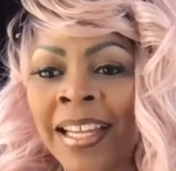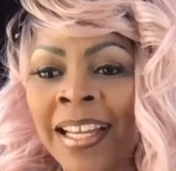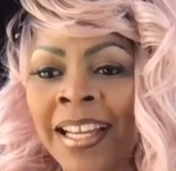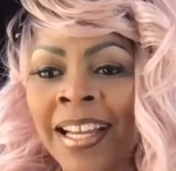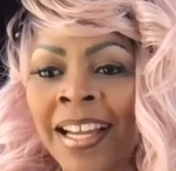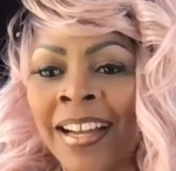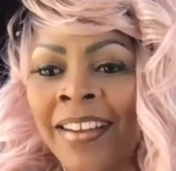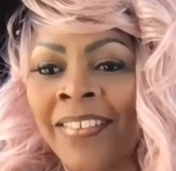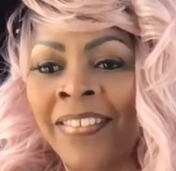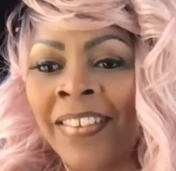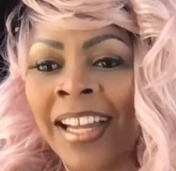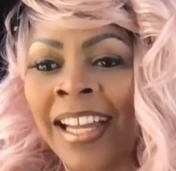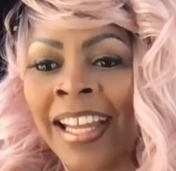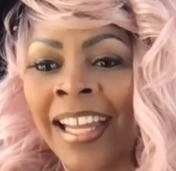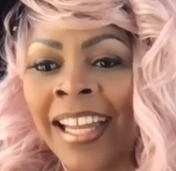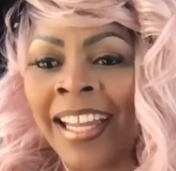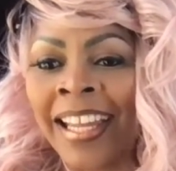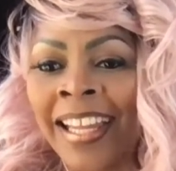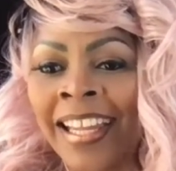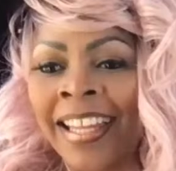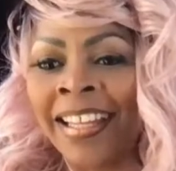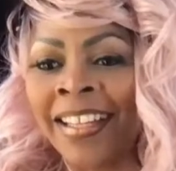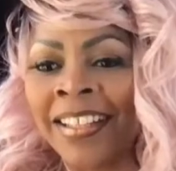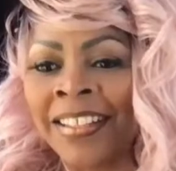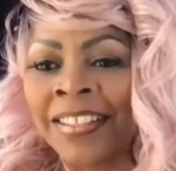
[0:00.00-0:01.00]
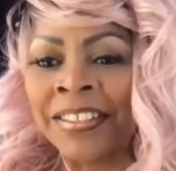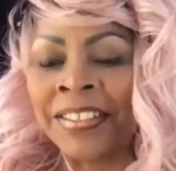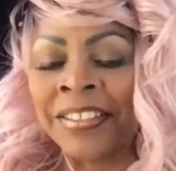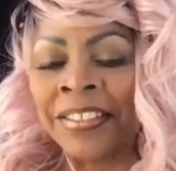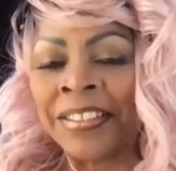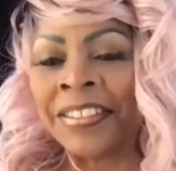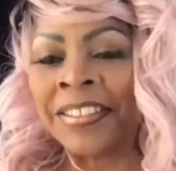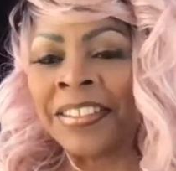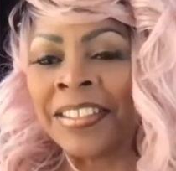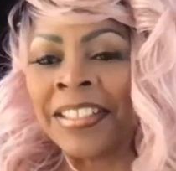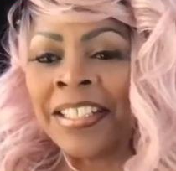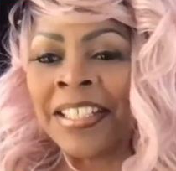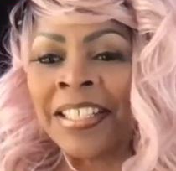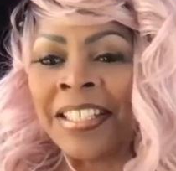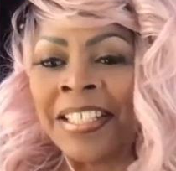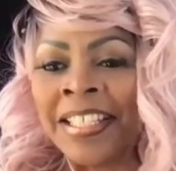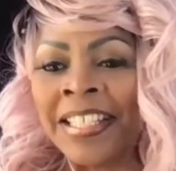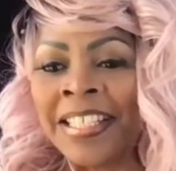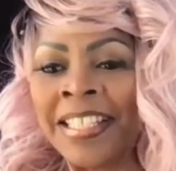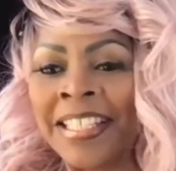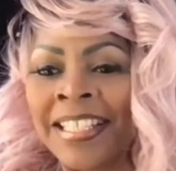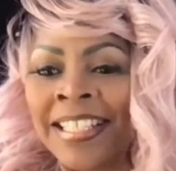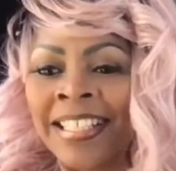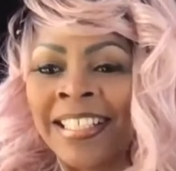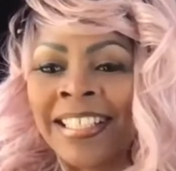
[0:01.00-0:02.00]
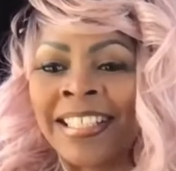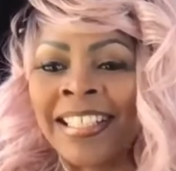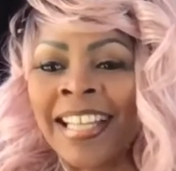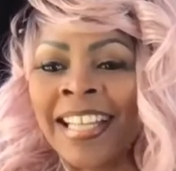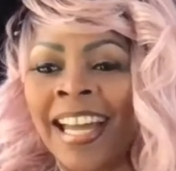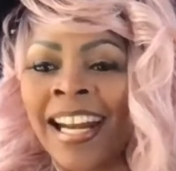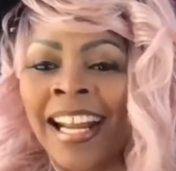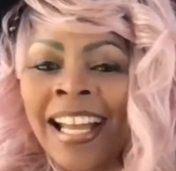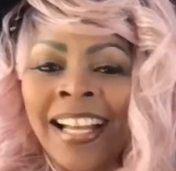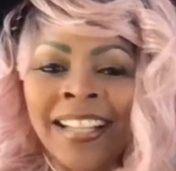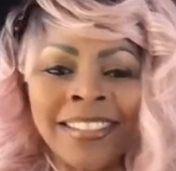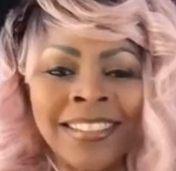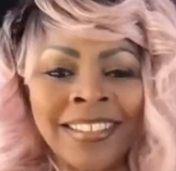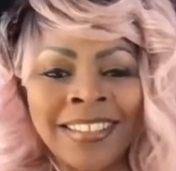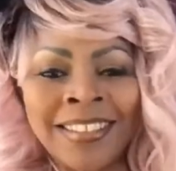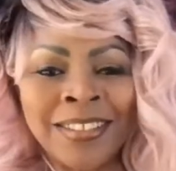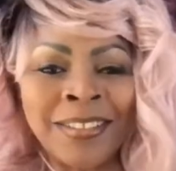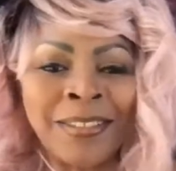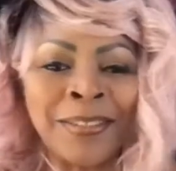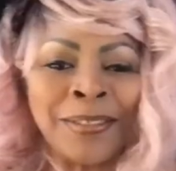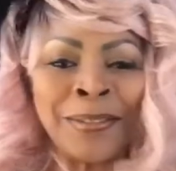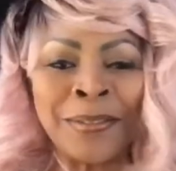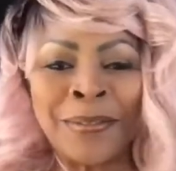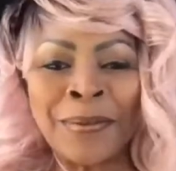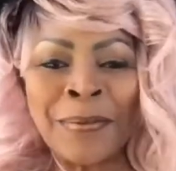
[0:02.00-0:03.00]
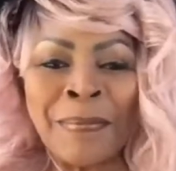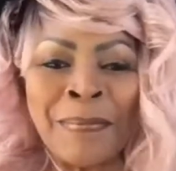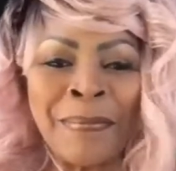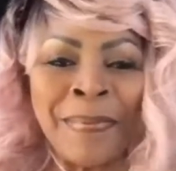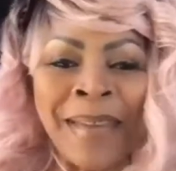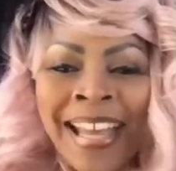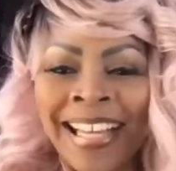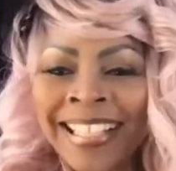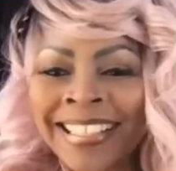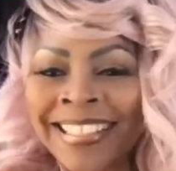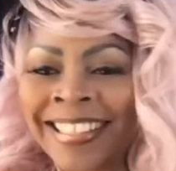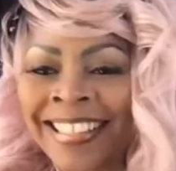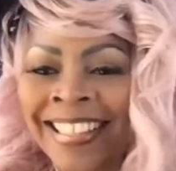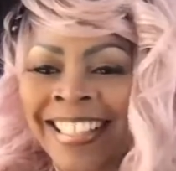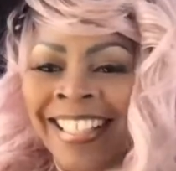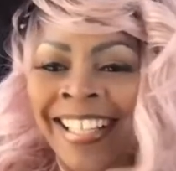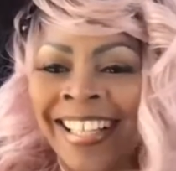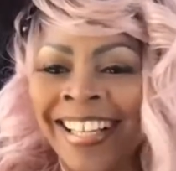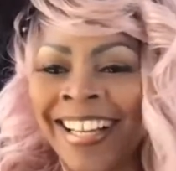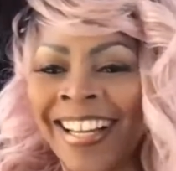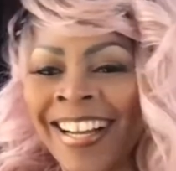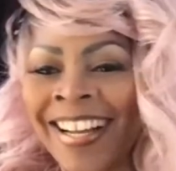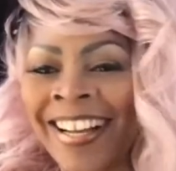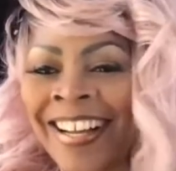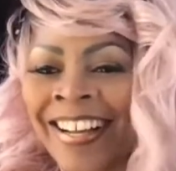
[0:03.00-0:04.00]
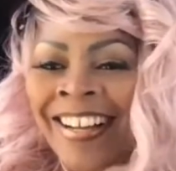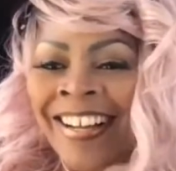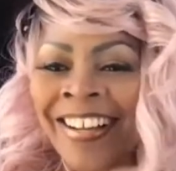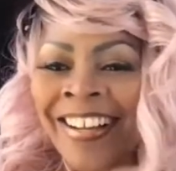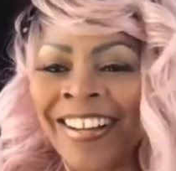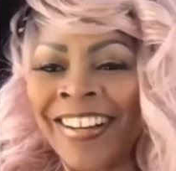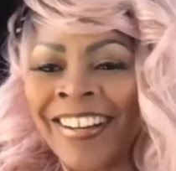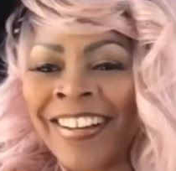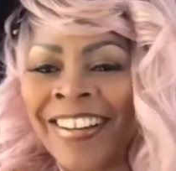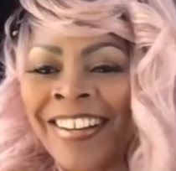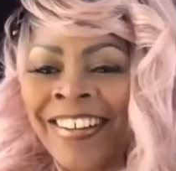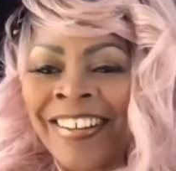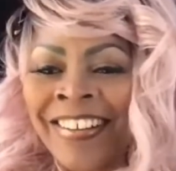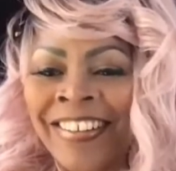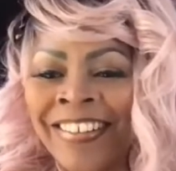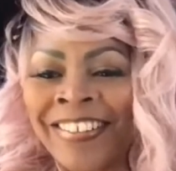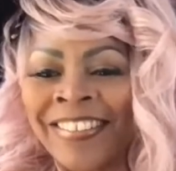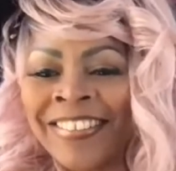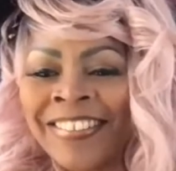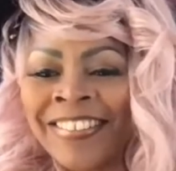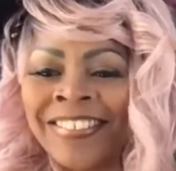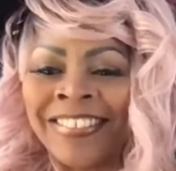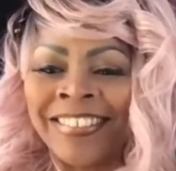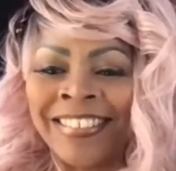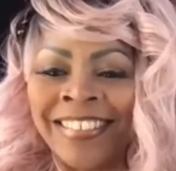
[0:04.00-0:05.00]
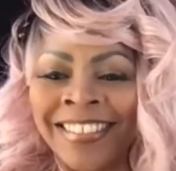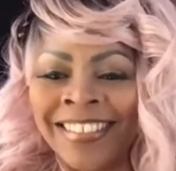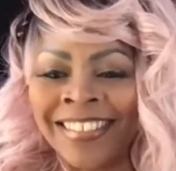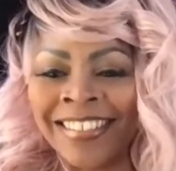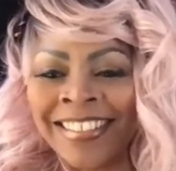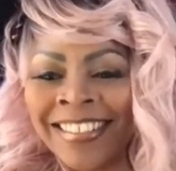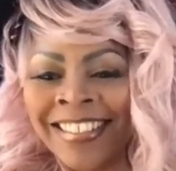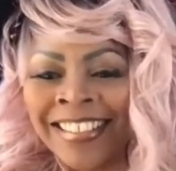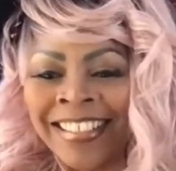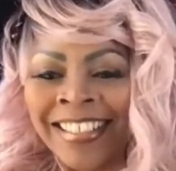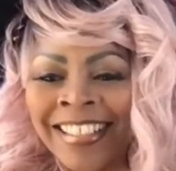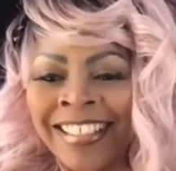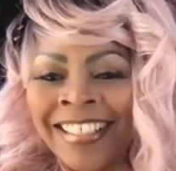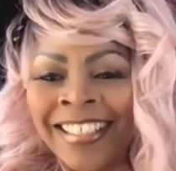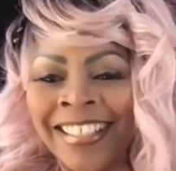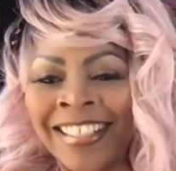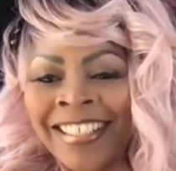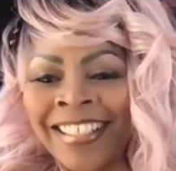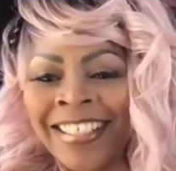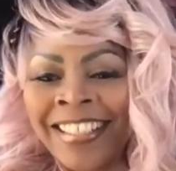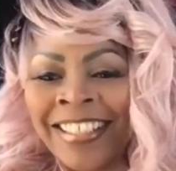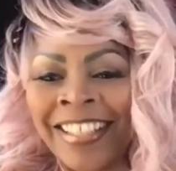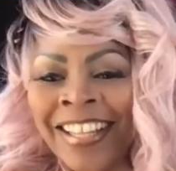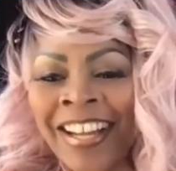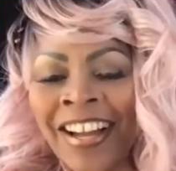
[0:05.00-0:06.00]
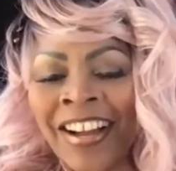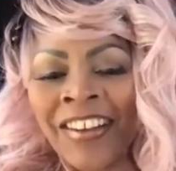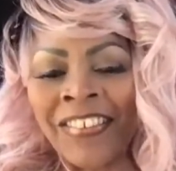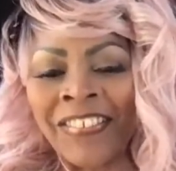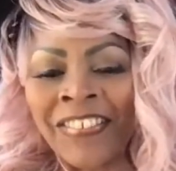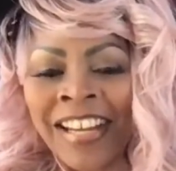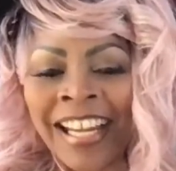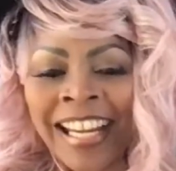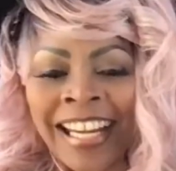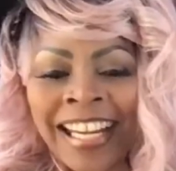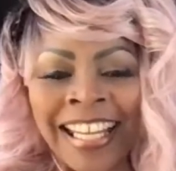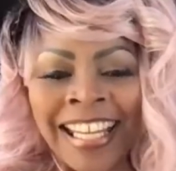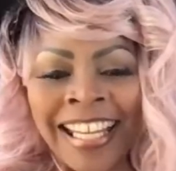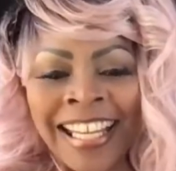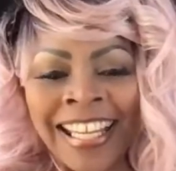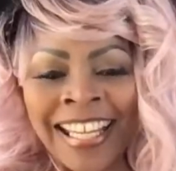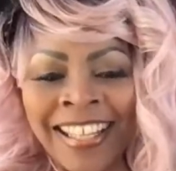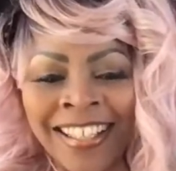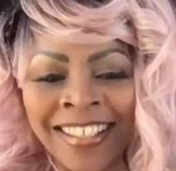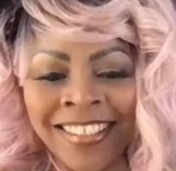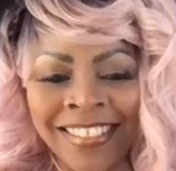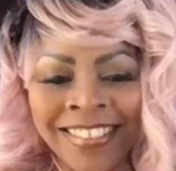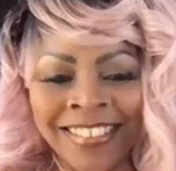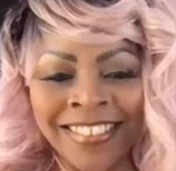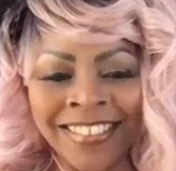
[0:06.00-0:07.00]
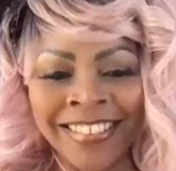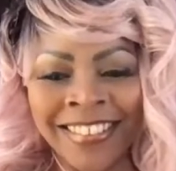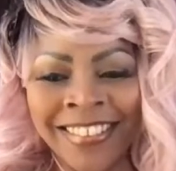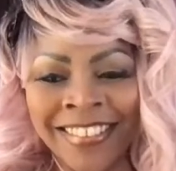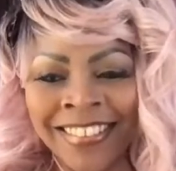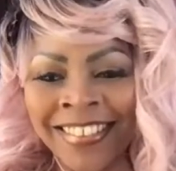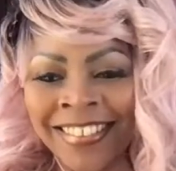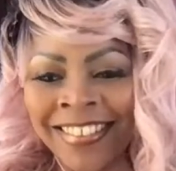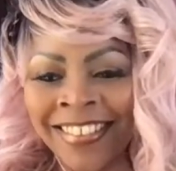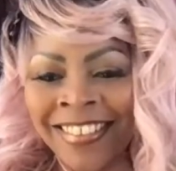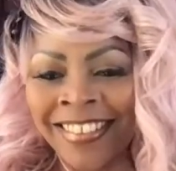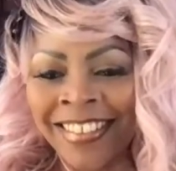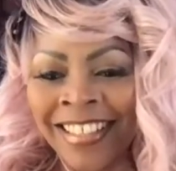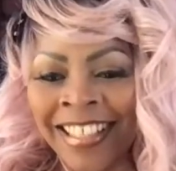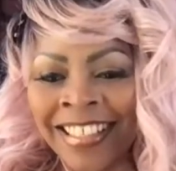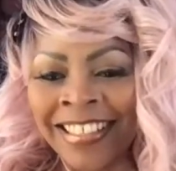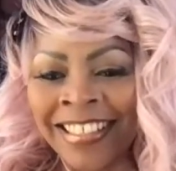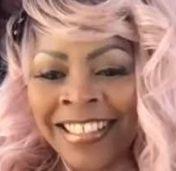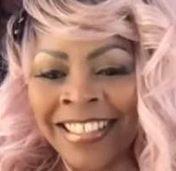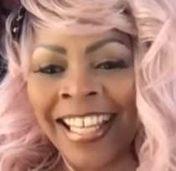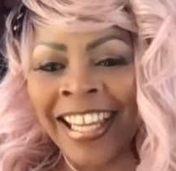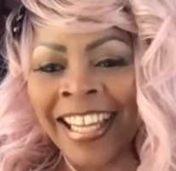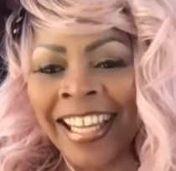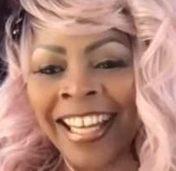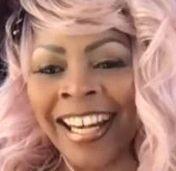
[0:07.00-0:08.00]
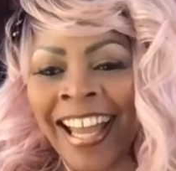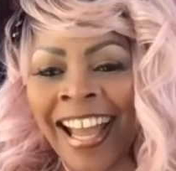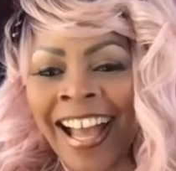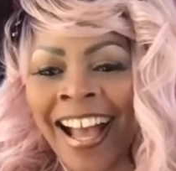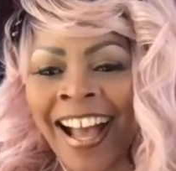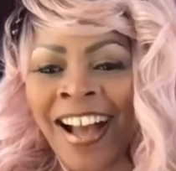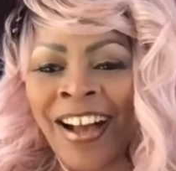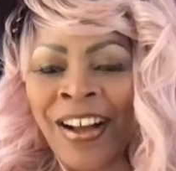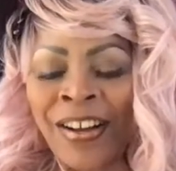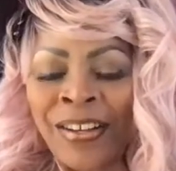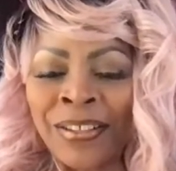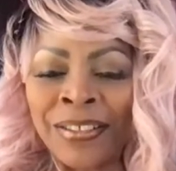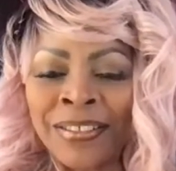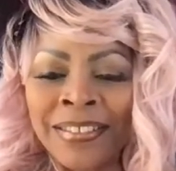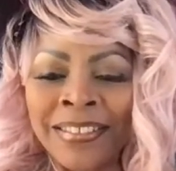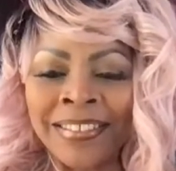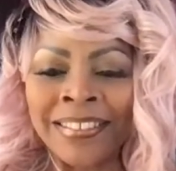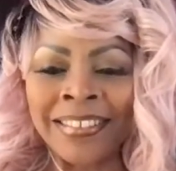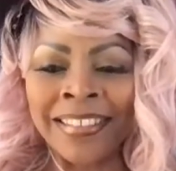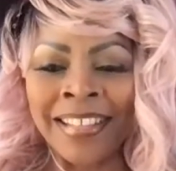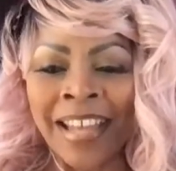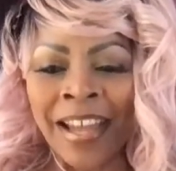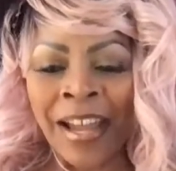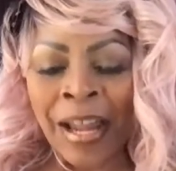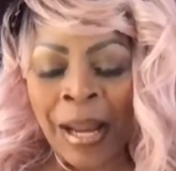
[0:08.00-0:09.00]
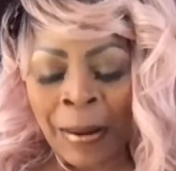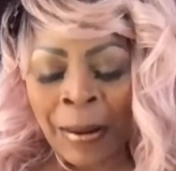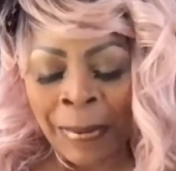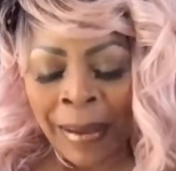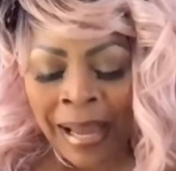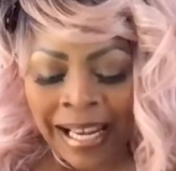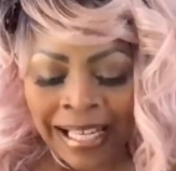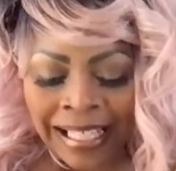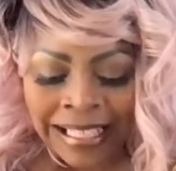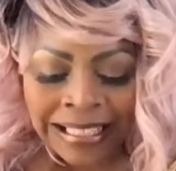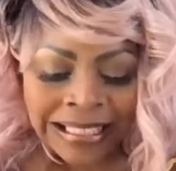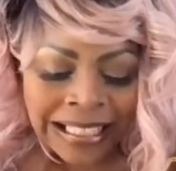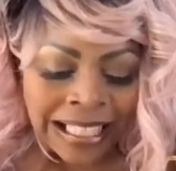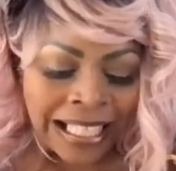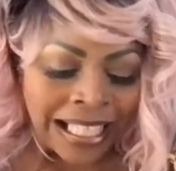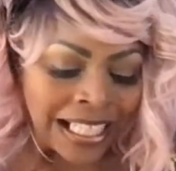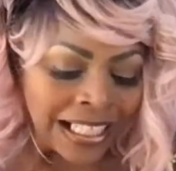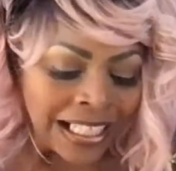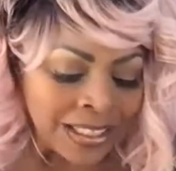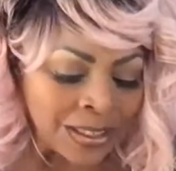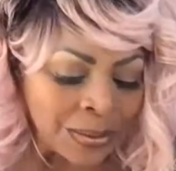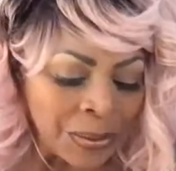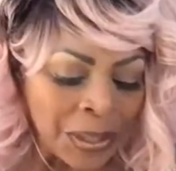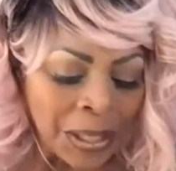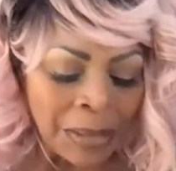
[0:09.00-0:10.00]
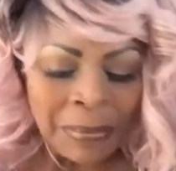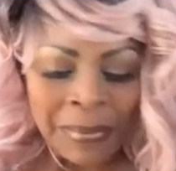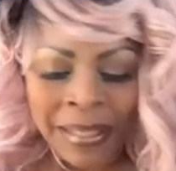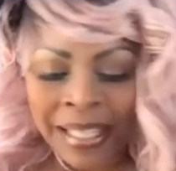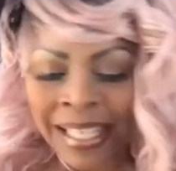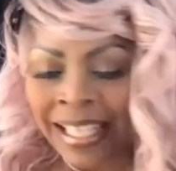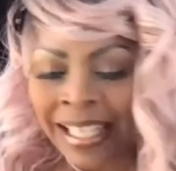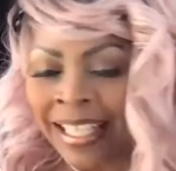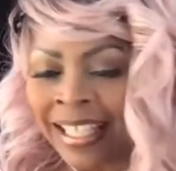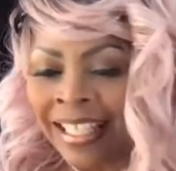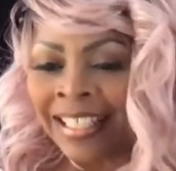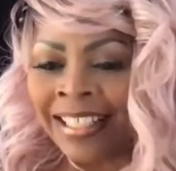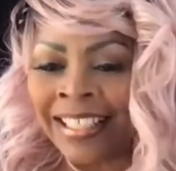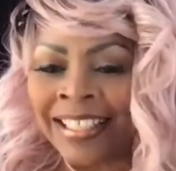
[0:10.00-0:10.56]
All right. Shout out to Mexico. Y'all ready? Let's take it out. Everybody dance with me.